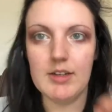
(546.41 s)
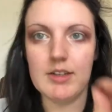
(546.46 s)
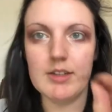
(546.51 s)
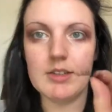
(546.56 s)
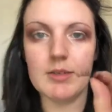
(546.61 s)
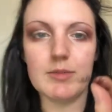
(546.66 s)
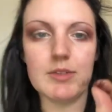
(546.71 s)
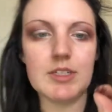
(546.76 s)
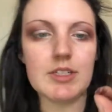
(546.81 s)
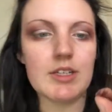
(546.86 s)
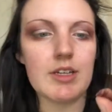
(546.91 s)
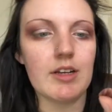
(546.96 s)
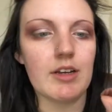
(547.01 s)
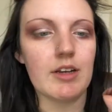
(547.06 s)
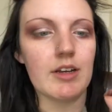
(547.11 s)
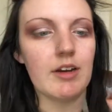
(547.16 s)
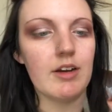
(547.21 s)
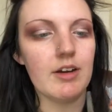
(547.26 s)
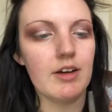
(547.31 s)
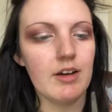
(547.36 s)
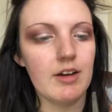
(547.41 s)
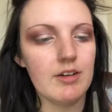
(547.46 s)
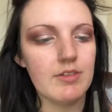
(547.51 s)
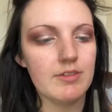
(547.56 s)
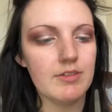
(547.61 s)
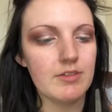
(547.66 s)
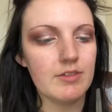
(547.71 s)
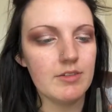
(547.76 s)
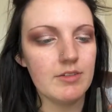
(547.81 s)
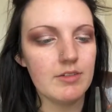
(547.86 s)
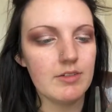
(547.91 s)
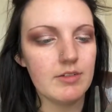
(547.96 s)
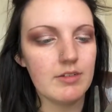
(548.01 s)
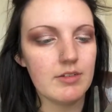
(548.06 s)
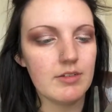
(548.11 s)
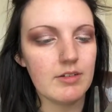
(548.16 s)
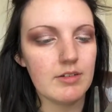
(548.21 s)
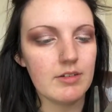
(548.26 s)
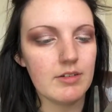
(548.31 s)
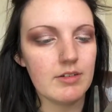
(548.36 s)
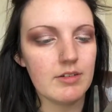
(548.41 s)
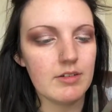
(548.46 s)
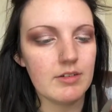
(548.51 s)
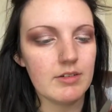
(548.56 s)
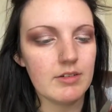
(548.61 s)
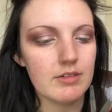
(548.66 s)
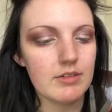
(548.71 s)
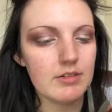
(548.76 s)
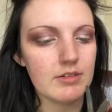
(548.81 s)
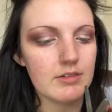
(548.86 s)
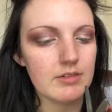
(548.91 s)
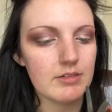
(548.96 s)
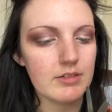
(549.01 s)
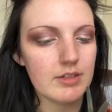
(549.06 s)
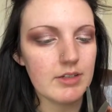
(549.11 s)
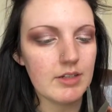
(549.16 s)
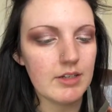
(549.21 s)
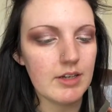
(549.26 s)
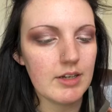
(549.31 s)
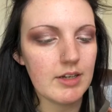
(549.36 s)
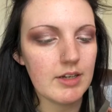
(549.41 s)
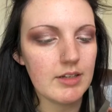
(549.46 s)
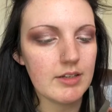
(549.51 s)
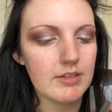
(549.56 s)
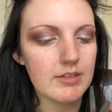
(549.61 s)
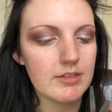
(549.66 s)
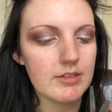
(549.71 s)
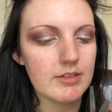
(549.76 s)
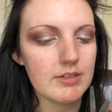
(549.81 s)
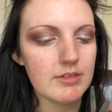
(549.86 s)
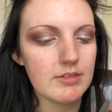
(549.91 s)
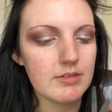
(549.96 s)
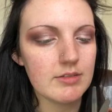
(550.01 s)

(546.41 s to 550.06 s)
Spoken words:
So I'm just gonna cut off the ends.